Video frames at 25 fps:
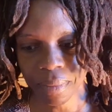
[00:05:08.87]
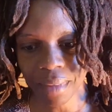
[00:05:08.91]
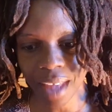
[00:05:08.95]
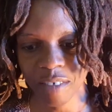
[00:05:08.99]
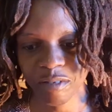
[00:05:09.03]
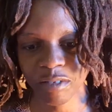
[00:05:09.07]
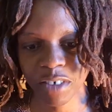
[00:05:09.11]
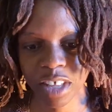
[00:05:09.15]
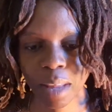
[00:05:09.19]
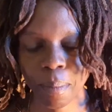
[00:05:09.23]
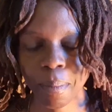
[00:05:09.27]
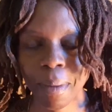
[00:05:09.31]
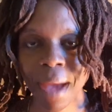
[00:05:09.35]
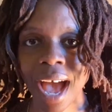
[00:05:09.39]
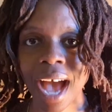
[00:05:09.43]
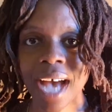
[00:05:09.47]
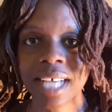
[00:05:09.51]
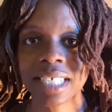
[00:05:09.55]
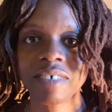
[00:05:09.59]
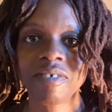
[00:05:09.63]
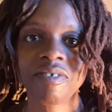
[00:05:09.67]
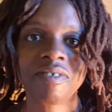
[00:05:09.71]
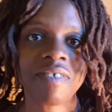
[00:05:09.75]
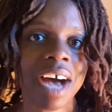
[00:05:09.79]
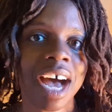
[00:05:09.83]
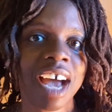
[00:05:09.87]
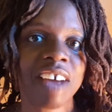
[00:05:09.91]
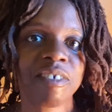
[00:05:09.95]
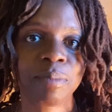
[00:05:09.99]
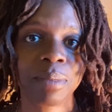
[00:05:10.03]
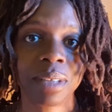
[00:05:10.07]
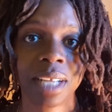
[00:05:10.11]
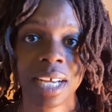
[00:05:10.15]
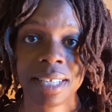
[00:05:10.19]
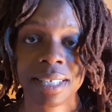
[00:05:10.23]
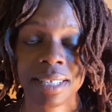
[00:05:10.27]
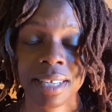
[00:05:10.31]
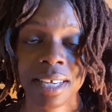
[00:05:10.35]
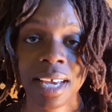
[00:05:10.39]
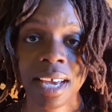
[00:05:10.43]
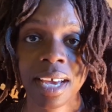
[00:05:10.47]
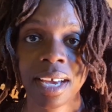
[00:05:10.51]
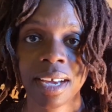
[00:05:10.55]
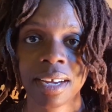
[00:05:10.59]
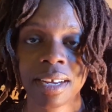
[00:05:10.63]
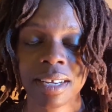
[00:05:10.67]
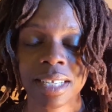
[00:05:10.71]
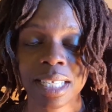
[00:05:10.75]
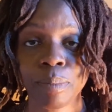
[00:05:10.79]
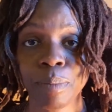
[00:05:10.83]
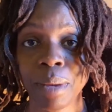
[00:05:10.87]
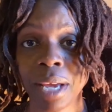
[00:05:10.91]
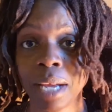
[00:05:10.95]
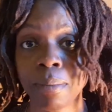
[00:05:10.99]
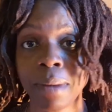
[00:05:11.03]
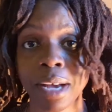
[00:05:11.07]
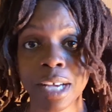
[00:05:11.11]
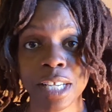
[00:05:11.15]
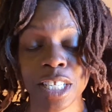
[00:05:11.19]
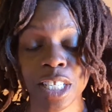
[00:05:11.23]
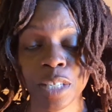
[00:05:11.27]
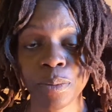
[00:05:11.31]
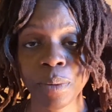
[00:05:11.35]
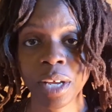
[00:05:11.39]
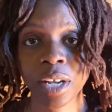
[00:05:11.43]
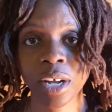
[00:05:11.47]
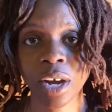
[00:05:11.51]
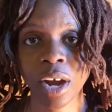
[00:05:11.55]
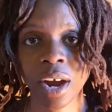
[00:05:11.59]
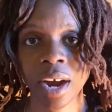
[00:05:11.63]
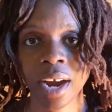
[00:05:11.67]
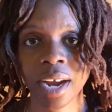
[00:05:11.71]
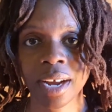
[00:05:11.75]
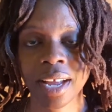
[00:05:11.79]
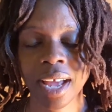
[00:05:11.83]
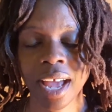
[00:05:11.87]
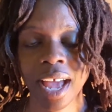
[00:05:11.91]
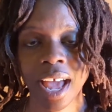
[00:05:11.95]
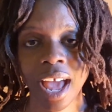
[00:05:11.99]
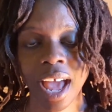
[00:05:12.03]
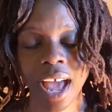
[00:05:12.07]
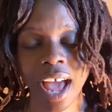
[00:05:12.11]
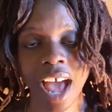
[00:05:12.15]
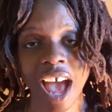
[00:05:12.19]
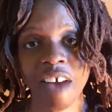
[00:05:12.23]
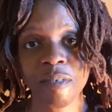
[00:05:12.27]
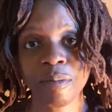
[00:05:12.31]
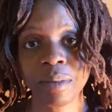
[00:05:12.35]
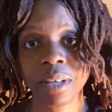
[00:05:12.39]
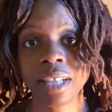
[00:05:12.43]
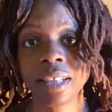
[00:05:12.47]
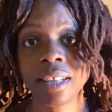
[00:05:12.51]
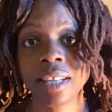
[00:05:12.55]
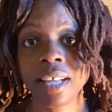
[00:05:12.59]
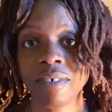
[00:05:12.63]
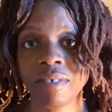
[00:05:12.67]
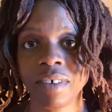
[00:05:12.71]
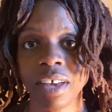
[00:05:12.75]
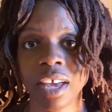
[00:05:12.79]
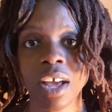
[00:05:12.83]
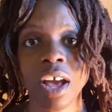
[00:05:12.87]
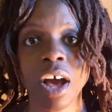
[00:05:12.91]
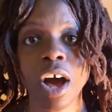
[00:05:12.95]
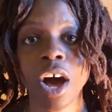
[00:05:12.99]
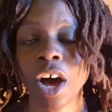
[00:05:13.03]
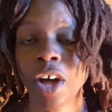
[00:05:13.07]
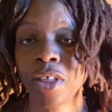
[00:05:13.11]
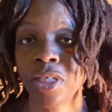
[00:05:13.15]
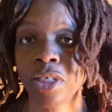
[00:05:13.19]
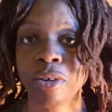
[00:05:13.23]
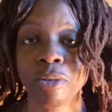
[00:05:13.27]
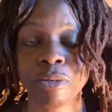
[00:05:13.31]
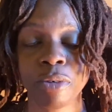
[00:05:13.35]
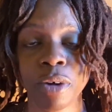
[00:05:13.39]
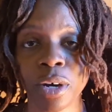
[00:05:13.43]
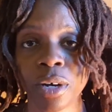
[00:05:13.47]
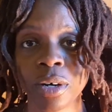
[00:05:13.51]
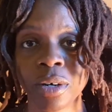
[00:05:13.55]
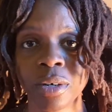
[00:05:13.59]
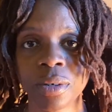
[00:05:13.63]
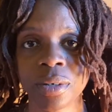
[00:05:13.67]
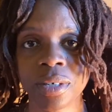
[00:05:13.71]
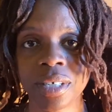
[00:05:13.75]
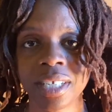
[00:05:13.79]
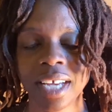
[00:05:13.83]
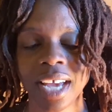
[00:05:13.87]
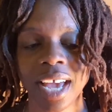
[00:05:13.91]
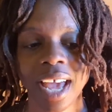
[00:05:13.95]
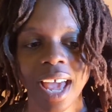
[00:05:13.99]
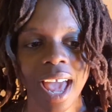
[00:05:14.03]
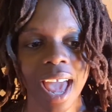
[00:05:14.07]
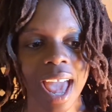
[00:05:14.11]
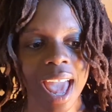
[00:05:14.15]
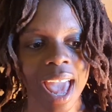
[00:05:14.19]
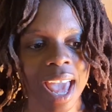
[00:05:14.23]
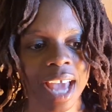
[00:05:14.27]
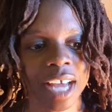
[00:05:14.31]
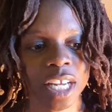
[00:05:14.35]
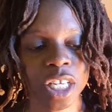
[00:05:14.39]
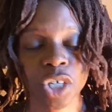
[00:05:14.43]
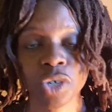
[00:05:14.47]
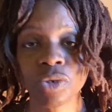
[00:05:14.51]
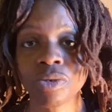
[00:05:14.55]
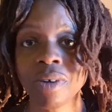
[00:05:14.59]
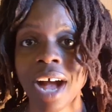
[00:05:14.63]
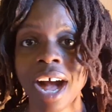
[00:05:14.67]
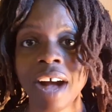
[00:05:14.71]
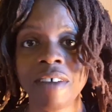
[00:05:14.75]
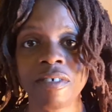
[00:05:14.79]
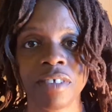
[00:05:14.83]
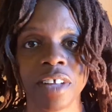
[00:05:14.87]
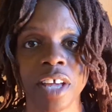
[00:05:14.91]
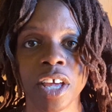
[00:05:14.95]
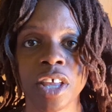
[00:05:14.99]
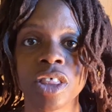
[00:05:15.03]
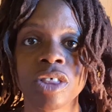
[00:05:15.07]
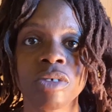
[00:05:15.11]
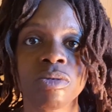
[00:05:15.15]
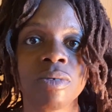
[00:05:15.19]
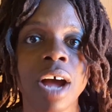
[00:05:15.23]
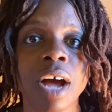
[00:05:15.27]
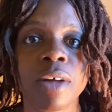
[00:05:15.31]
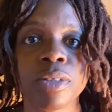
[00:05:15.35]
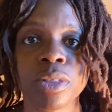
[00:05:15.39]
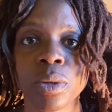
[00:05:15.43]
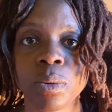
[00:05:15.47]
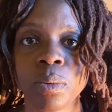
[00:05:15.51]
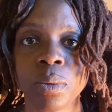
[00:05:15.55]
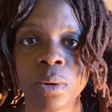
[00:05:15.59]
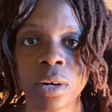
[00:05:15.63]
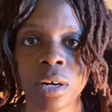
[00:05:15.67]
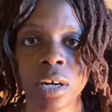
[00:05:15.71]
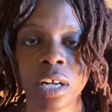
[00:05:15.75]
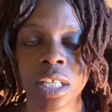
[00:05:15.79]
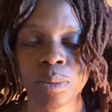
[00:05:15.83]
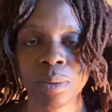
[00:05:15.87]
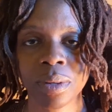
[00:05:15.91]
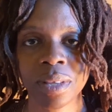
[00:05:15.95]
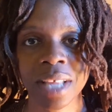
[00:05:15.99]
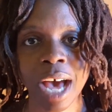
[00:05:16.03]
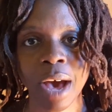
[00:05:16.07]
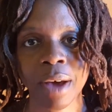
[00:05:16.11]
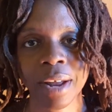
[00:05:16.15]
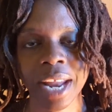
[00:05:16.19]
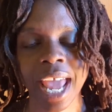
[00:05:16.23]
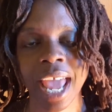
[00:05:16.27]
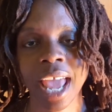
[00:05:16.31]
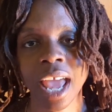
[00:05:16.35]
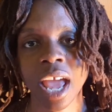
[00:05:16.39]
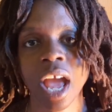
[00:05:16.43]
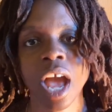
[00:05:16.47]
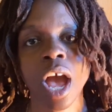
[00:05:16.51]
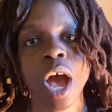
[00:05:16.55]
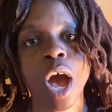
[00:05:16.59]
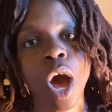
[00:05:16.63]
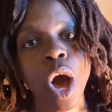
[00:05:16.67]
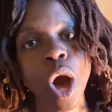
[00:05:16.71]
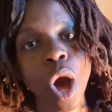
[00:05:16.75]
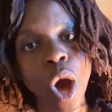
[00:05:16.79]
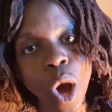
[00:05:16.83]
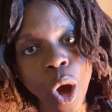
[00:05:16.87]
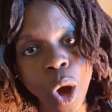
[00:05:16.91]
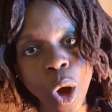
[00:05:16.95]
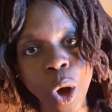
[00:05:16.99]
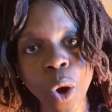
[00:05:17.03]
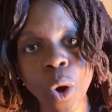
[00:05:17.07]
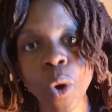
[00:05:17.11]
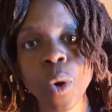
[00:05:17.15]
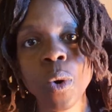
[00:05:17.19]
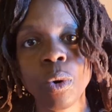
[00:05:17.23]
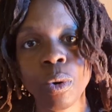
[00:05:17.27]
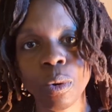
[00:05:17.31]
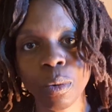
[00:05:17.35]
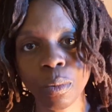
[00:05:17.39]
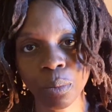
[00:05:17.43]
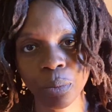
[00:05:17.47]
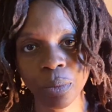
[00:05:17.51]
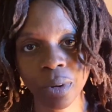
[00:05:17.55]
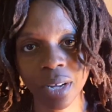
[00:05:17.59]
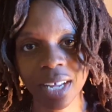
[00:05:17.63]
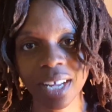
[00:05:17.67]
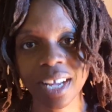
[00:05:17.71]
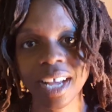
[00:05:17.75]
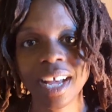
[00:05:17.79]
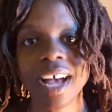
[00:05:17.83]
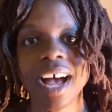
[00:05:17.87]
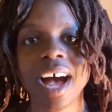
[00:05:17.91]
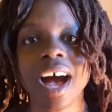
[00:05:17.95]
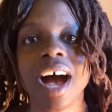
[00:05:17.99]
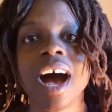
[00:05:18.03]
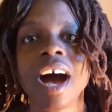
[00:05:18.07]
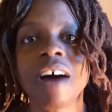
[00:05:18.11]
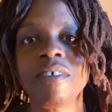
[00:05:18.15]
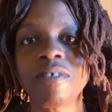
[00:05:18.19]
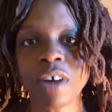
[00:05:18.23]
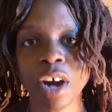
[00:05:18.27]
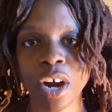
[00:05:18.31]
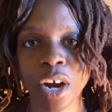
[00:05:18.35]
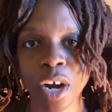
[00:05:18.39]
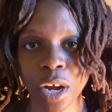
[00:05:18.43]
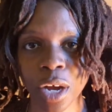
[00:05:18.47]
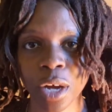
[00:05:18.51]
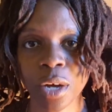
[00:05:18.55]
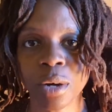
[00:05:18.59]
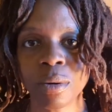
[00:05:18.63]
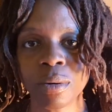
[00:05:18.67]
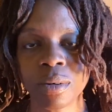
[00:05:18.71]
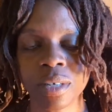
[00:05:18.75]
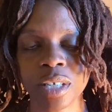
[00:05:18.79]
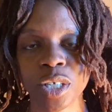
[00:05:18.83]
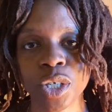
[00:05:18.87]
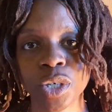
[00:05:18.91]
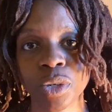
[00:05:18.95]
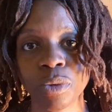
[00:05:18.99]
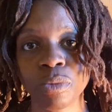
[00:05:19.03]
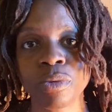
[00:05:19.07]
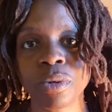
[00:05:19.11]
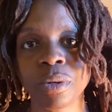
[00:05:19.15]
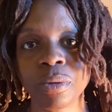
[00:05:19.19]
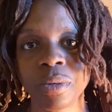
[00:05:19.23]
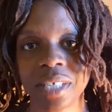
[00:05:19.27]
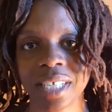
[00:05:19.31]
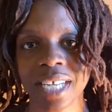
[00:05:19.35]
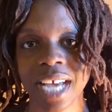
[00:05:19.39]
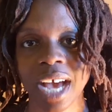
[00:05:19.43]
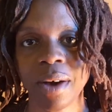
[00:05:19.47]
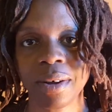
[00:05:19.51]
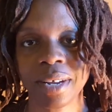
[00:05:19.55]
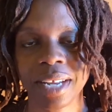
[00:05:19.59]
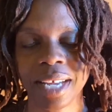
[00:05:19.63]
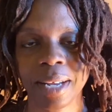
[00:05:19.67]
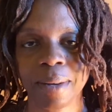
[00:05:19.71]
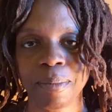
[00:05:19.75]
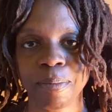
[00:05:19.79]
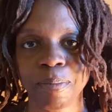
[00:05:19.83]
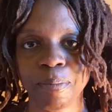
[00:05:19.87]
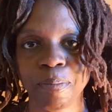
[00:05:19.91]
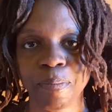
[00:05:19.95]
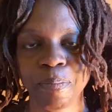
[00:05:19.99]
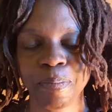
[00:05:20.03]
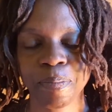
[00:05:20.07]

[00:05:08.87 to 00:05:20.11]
For the past 5+ years, me and my sweetheart have been living on the road and traveling throughout the world without a home of our own to root down in.